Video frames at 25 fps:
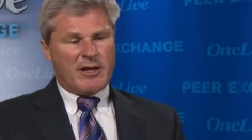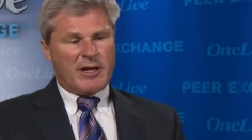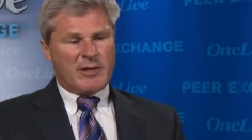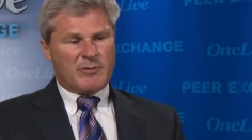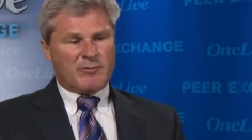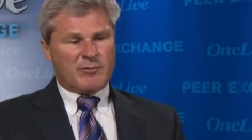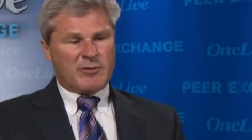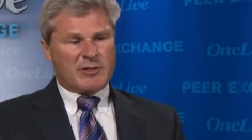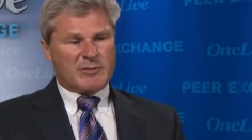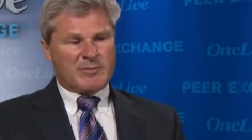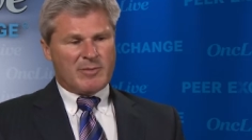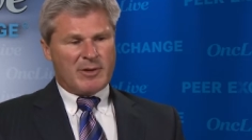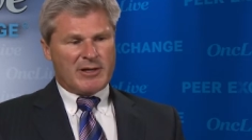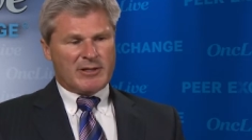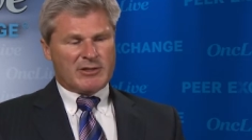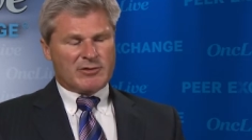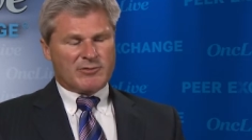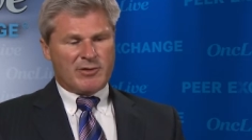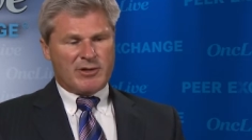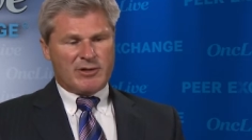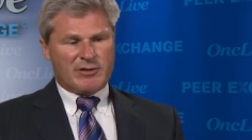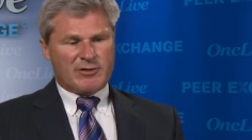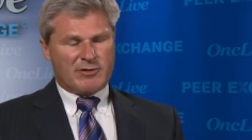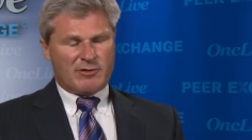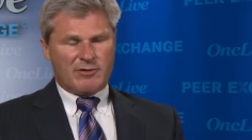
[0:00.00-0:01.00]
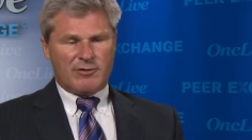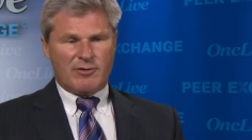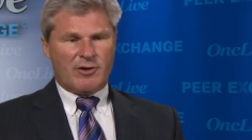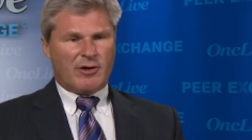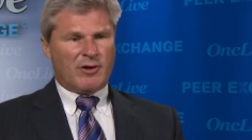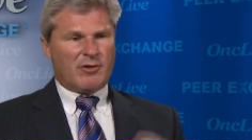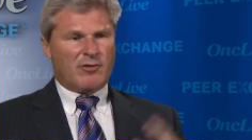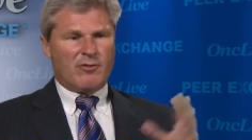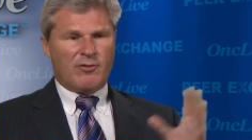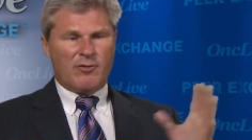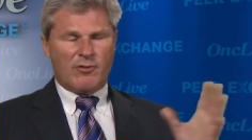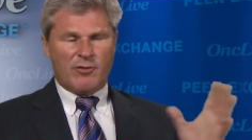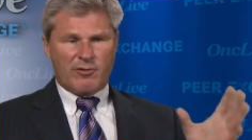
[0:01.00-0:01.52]
And response rates are,
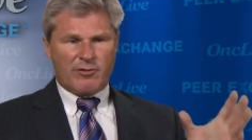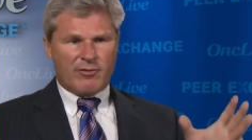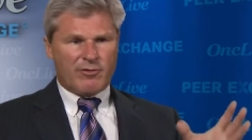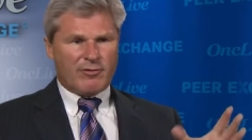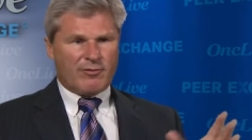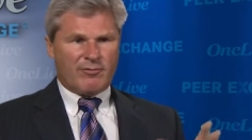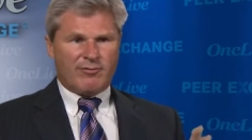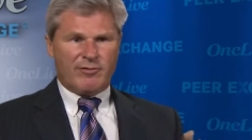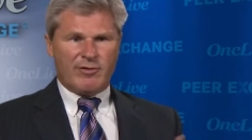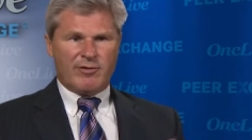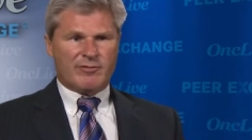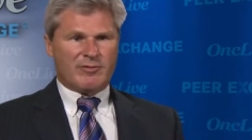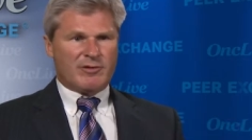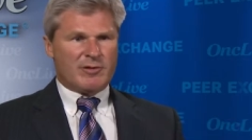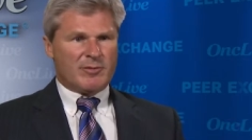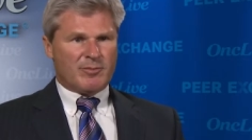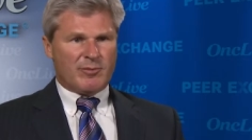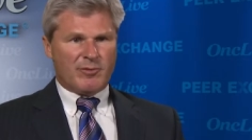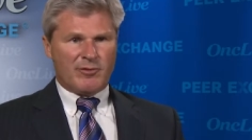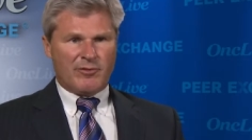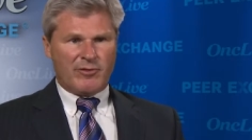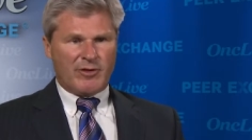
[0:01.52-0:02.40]
are north of 50%.